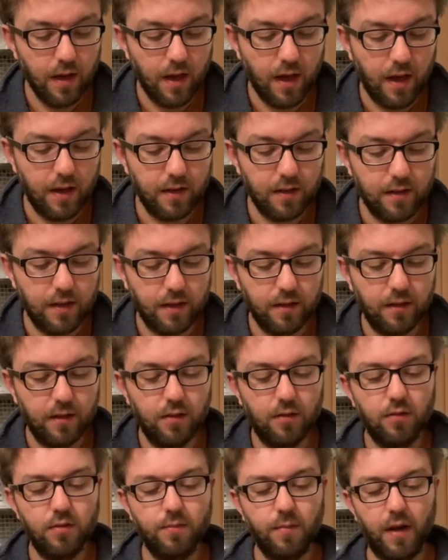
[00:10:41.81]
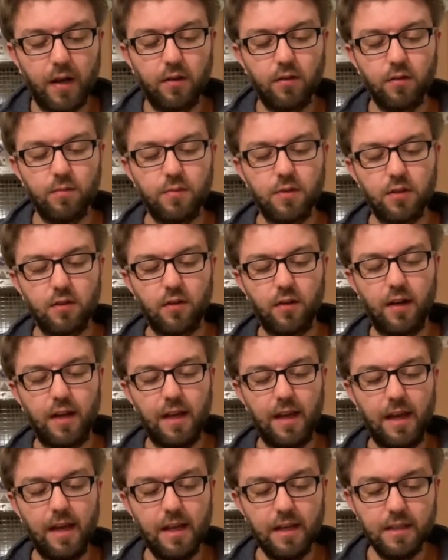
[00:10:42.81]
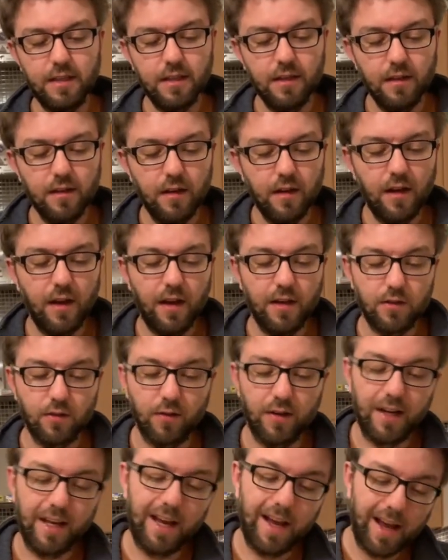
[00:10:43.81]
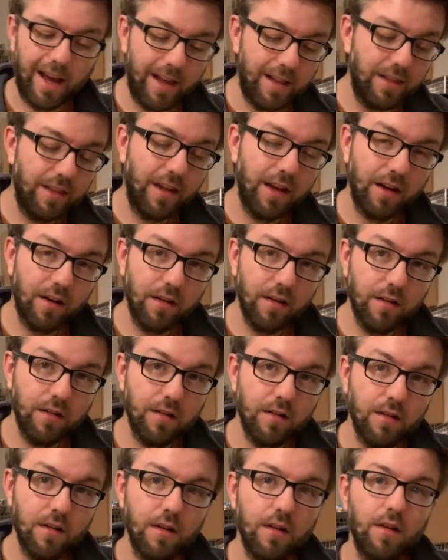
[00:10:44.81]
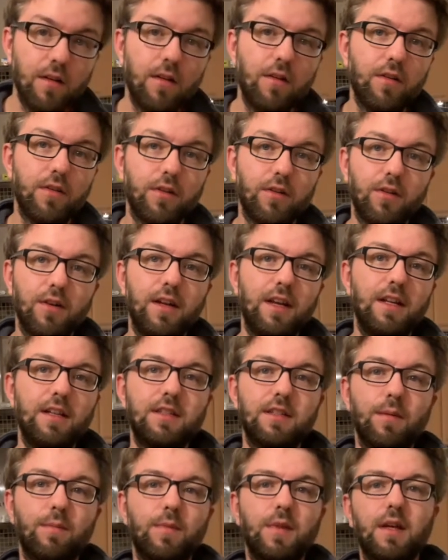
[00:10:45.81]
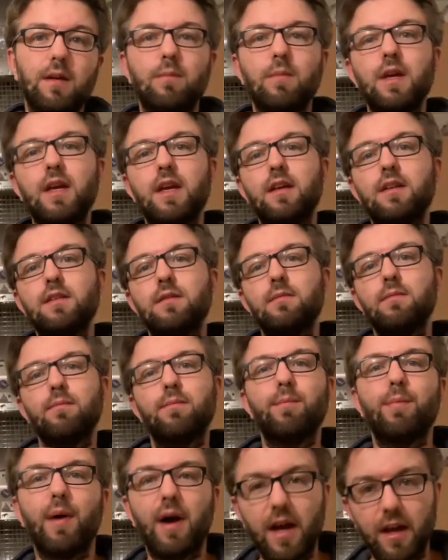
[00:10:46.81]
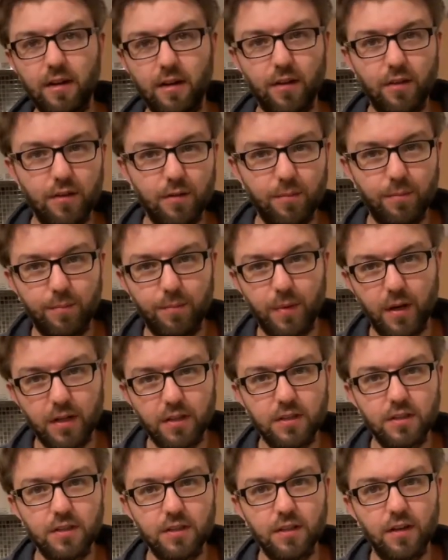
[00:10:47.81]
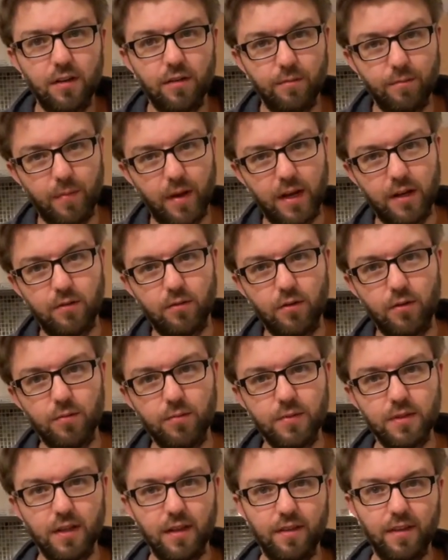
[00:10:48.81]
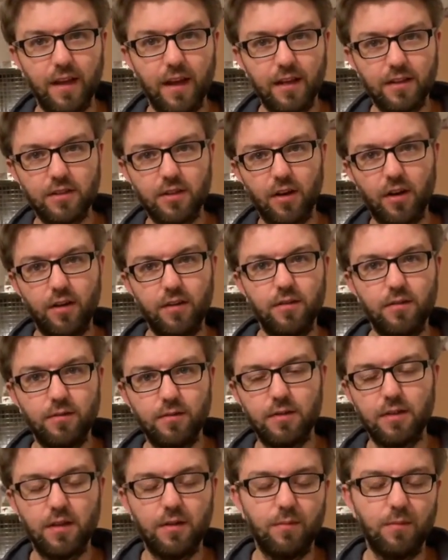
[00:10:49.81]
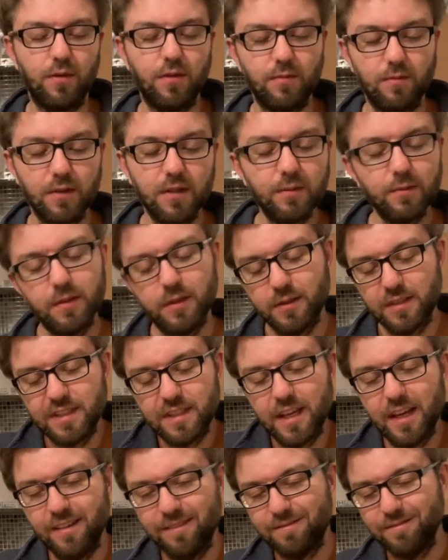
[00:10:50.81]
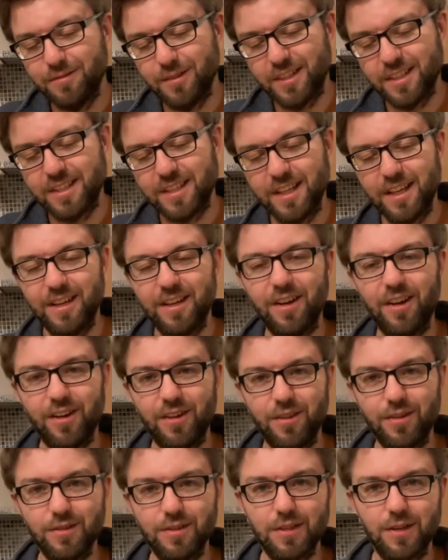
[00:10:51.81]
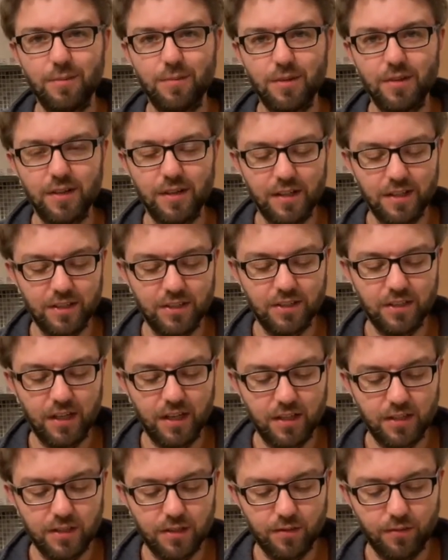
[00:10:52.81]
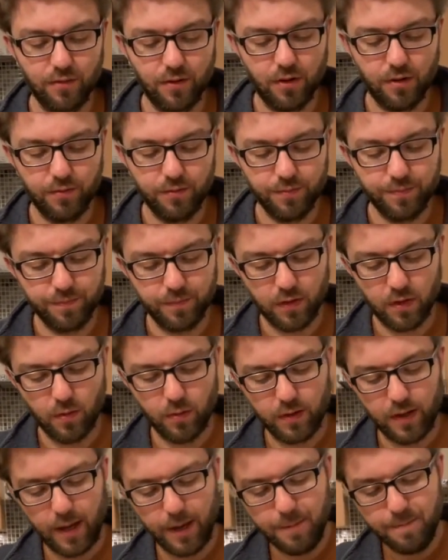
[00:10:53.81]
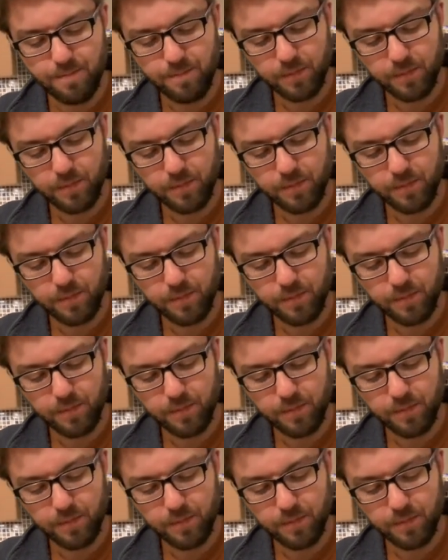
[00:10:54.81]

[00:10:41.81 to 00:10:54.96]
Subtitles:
Anything that those microbes are going to eat is already in there, or they're going to eat something made by another bunch of microbes. And that's how those communities, well, we'll see how those communities change and evolve, okay?